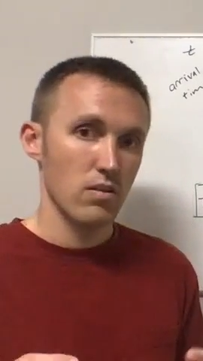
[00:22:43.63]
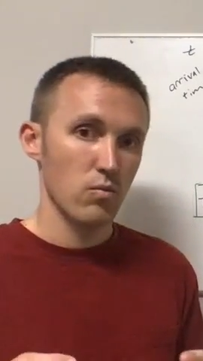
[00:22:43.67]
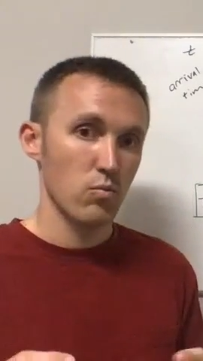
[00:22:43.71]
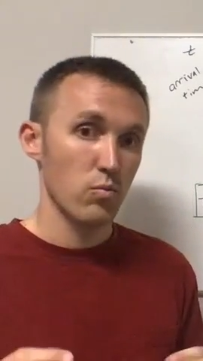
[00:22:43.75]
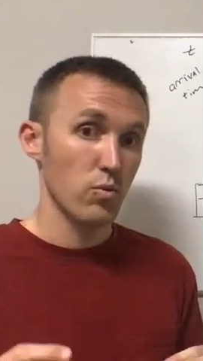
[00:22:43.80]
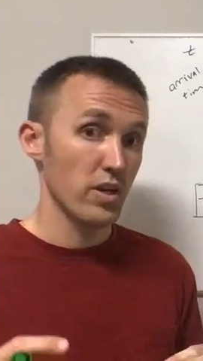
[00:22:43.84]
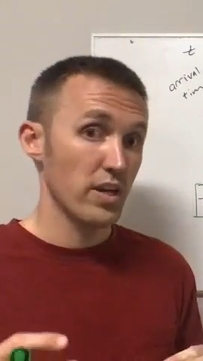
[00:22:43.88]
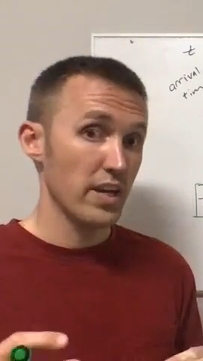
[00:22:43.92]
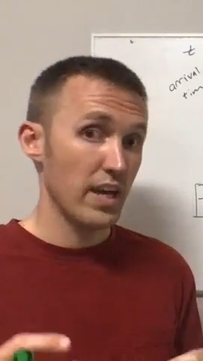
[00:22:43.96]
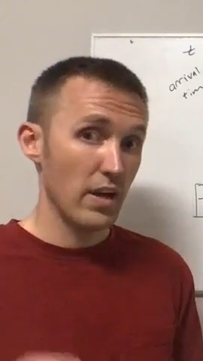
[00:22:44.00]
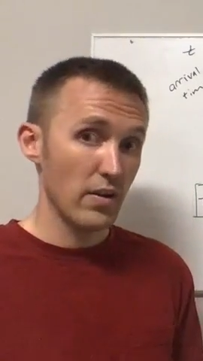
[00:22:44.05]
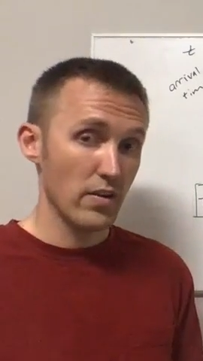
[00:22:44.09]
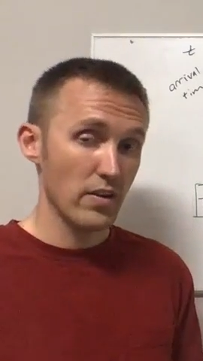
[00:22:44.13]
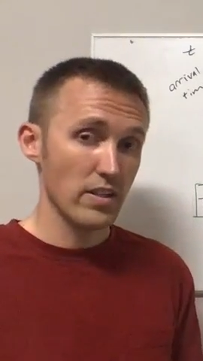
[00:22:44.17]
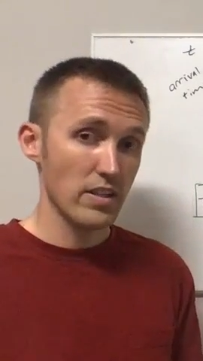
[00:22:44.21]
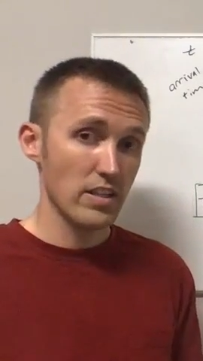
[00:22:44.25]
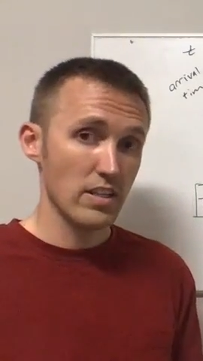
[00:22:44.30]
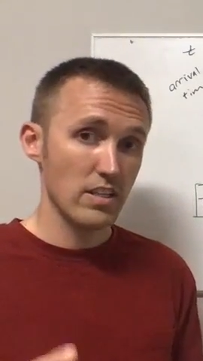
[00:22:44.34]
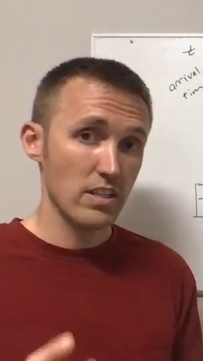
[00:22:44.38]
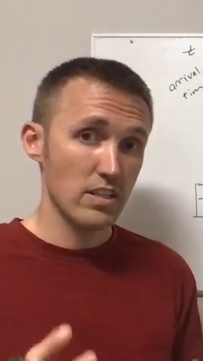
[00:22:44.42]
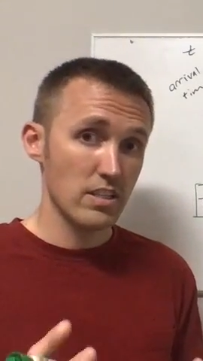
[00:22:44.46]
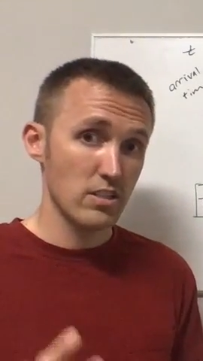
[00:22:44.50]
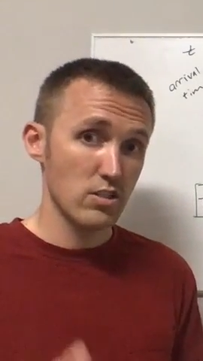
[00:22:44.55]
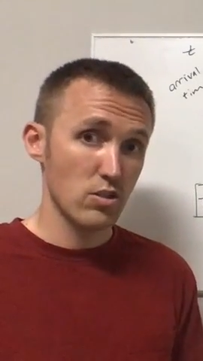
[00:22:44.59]
We
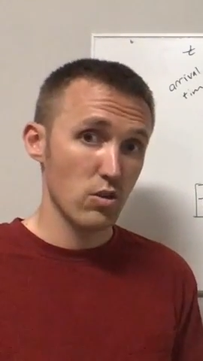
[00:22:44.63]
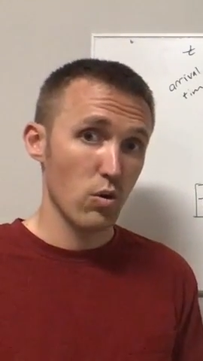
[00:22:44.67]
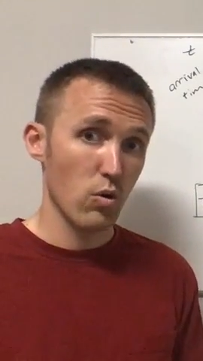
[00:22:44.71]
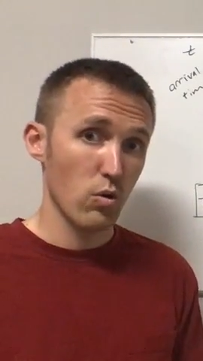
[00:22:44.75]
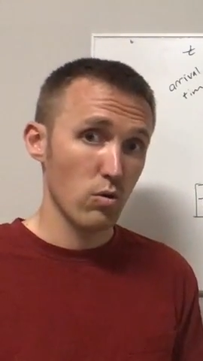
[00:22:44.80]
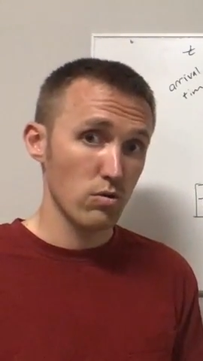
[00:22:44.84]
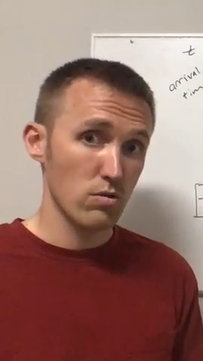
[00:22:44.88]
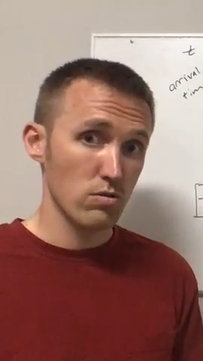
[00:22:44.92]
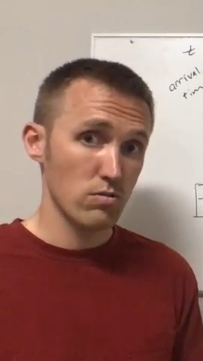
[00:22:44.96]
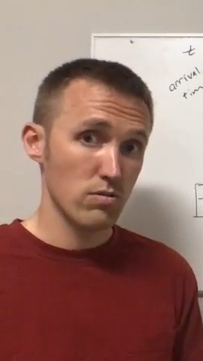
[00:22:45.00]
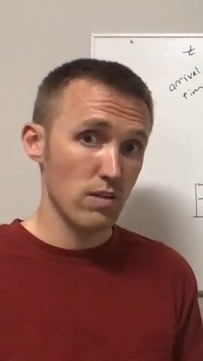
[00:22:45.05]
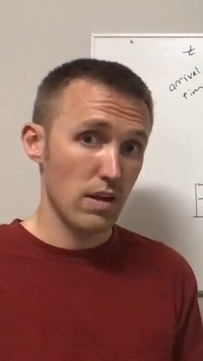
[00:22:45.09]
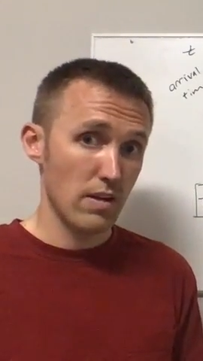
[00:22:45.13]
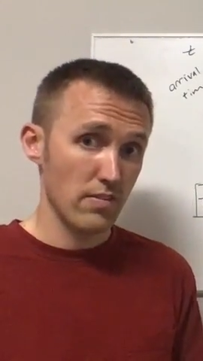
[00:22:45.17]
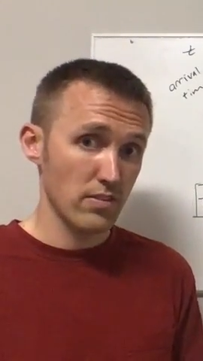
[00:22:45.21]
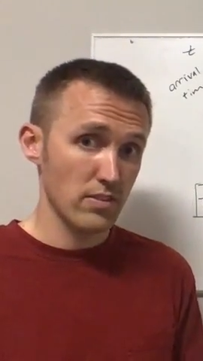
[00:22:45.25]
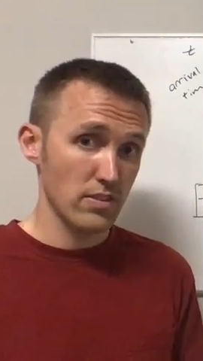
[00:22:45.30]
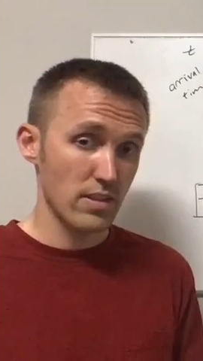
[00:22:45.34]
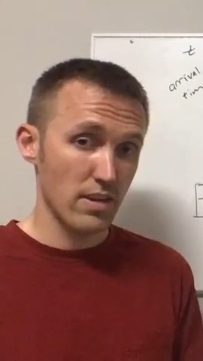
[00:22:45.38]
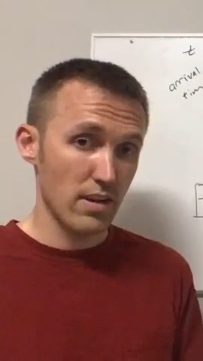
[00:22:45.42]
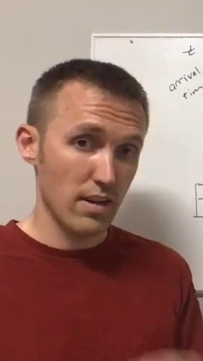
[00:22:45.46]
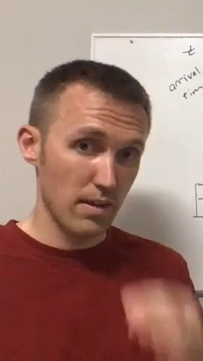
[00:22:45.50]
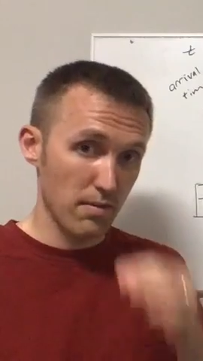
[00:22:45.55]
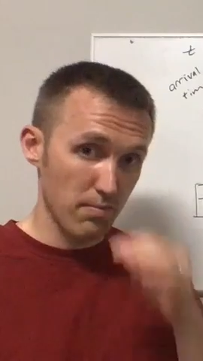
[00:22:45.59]
calculated the total travel
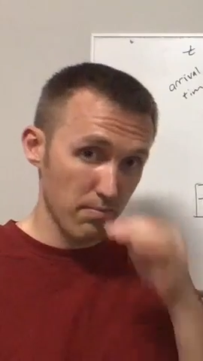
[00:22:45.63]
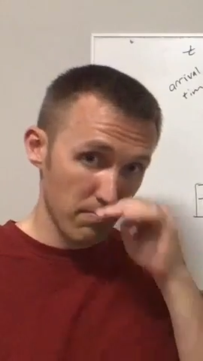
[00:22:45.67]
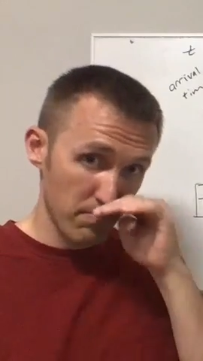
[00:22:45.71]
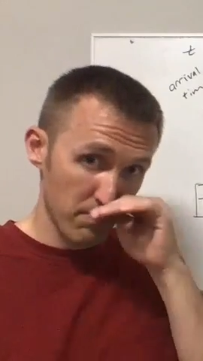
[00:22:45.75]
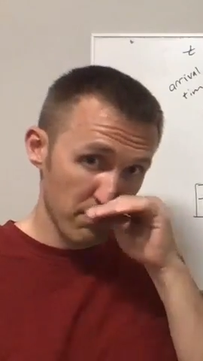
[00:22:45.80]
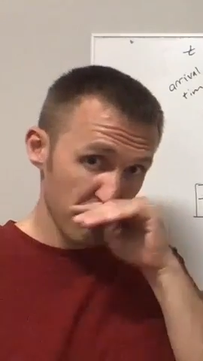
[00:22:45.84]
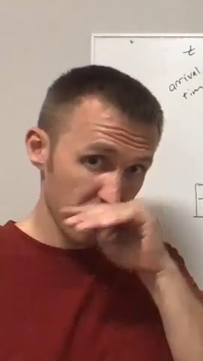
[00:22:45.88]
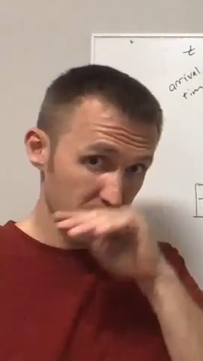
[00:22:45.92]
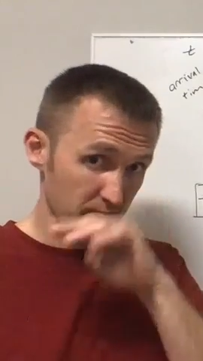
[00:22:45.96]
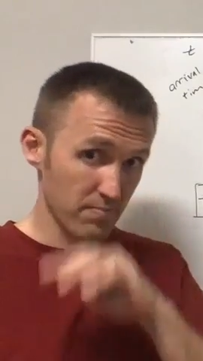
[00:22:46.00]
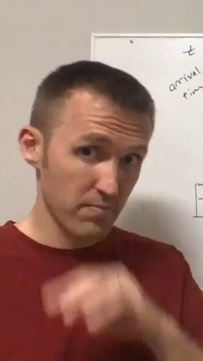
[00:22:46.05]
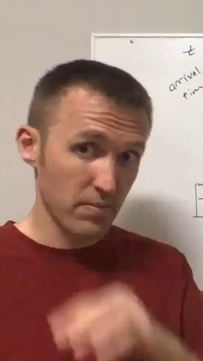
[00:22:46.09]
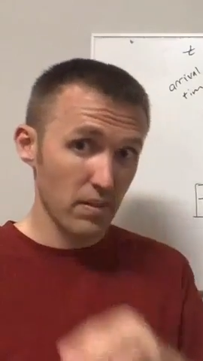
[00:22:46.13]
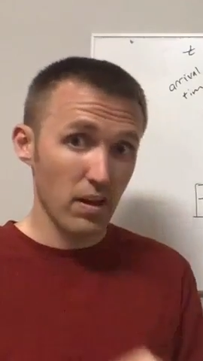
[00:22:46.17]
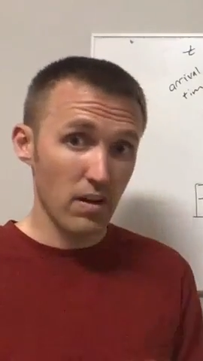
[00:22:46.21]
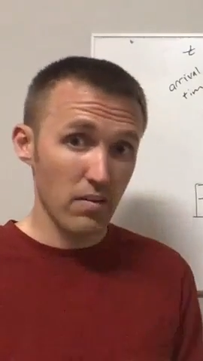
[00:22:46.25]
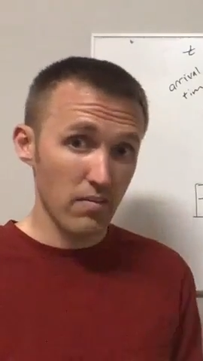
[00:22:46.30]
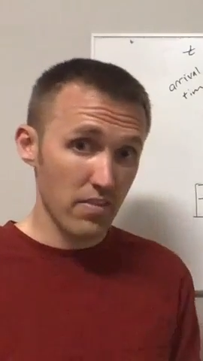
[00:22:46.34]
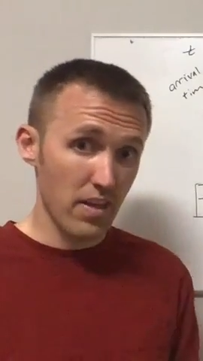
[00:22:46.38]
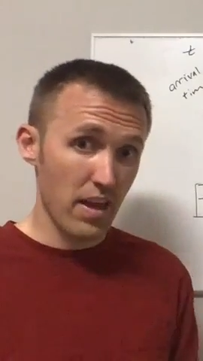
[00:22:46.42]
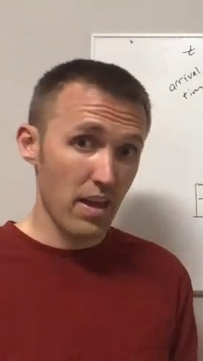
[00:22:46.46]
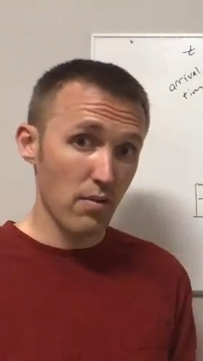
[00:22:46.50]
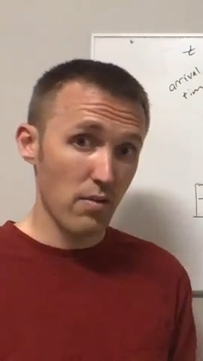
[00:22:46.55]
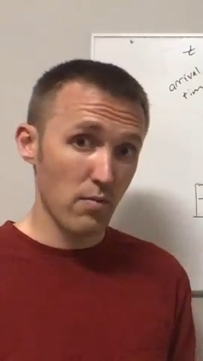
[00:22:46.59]
time
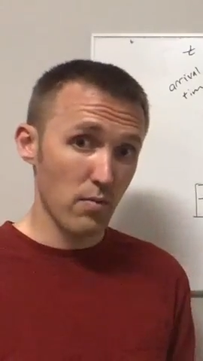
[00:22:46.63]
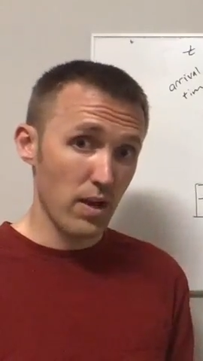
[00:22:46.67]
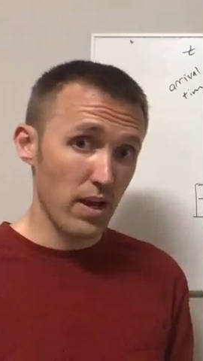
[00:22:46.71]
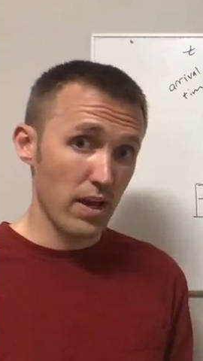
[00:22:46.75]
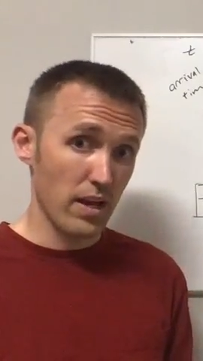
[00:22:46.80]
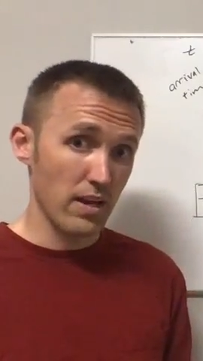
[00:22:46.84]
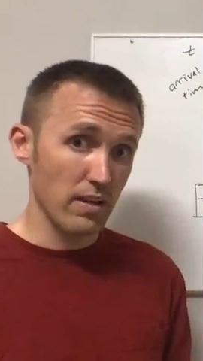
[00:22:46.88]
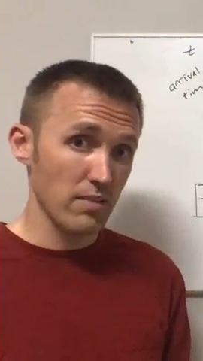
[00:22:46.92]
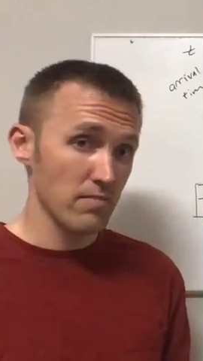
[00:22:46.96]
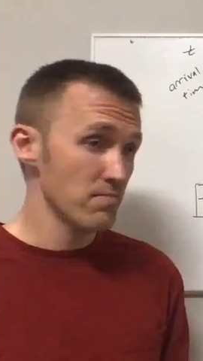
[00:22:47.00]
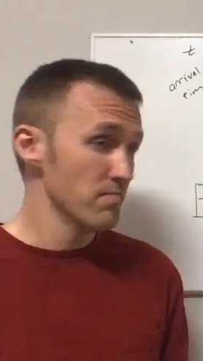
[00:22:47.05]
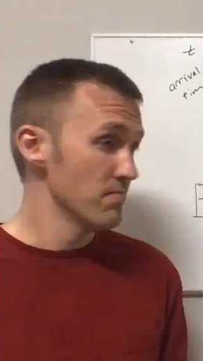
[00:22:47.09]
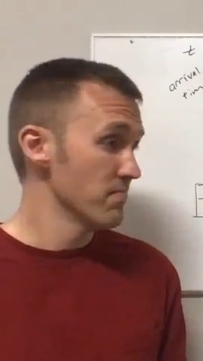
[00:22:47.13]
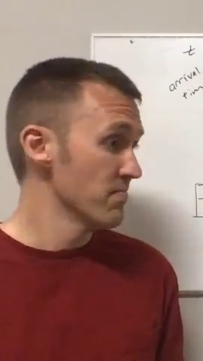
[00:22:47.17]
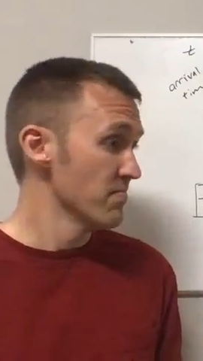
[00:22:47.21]
of that ray